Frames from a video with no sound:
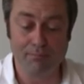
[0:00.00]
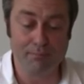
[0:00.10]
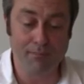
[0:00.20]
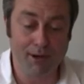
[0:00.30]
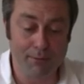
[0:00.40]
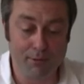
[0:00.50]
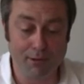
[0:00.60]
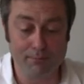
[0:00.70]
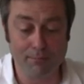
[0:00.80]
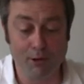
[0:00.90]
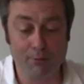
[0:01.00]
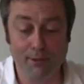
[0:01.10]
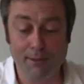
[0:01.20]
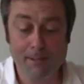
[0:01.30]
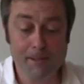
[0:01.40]

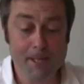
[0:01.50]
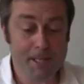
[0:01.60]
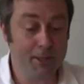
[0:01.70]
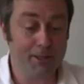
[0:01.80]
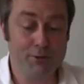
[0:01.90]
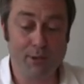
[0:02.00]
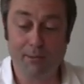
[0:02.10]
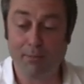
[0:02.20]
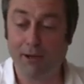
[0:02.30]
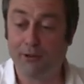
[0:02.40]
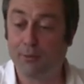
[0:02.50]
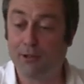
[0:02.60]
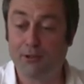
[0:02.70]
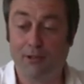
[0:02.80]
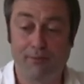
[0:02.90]
Marlborough, they're $20,
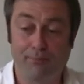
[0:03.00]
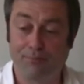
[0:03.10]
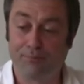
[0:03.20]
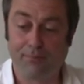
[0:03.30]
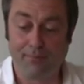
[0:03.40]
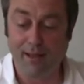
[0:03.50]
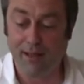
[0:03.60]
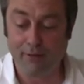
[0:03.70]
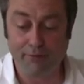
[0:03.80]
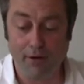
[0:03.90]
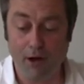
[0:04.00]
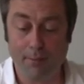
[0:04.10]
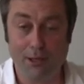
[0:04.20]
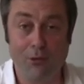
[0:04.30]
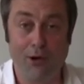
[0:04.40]
which are far
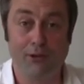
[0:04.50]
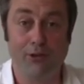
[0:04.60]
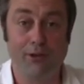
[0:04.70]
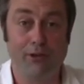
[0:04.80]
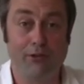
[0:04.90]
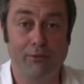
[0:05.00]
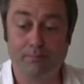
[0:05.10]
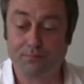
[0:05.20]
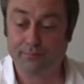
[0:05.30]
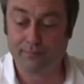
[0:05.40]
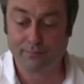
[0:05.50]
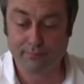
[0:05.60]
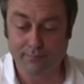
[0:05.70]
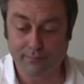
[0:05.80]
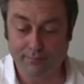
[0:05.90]
better wines than this.
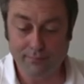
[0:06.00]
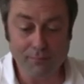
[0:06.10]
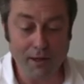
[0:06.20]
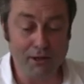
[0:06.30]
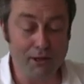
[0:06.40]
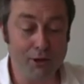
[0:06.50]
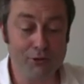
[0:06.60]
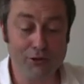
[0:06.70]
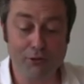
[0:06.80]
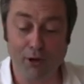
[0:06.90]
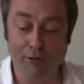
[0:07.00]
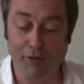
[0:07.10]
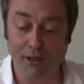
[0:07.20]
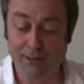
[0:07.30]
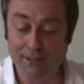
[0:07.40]
The nose is quite
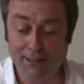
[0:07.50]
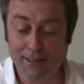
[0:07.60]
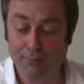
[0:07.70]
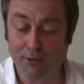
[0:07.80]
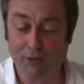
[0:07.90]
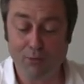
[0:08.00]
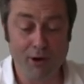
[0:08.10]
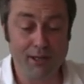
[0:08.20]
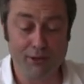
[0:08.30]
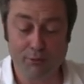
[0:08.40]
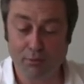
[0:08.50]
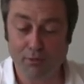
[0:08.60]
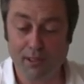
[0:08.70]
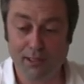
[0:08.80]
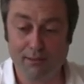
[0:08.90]
fun, but the wine is
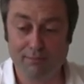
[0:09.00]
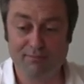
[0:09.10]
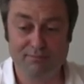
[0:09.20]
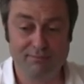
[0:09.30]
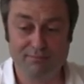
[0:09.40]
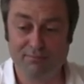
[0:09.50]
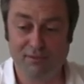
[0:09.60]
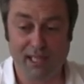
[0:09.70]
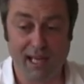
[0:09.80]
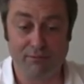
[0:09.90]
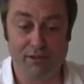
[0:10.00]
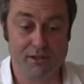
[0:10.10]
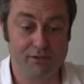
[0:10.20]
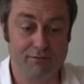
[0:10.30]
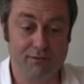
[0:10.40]
pretty
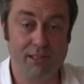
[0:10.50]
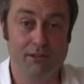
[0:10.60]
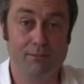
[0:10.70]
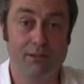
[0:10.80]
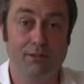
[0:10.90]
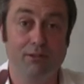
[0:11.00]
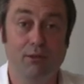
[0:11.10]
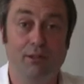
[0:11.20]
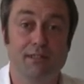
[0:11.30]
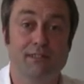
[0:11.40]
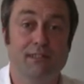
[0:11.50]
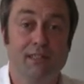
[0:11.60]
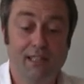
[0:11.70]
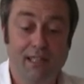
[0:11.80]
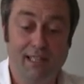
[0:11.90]
average, really, to be quite honest.
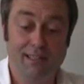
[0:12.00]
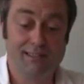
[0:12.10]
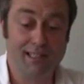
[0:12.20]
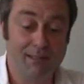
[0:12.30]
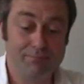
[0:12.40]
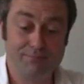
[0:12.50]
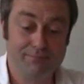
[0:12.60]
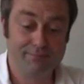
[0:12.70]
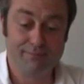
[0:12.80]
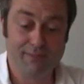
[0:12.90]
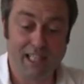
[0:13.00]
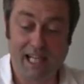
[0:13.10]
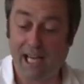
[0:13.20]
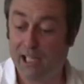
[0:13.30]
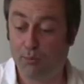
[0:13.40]
It's an
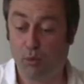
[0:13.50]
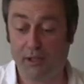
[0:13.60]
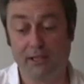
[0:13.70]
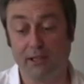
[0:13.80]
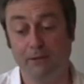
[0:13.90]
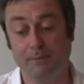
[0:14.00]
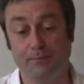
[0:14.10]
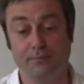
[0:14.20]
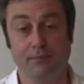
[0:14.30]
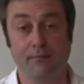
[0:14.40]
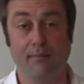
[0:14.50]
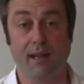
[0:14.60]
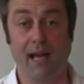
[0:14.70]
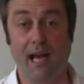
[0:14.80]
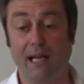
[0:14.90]
80 pointer,
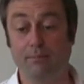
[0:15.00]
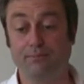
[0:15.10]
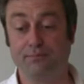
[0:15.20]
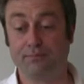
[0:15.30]
and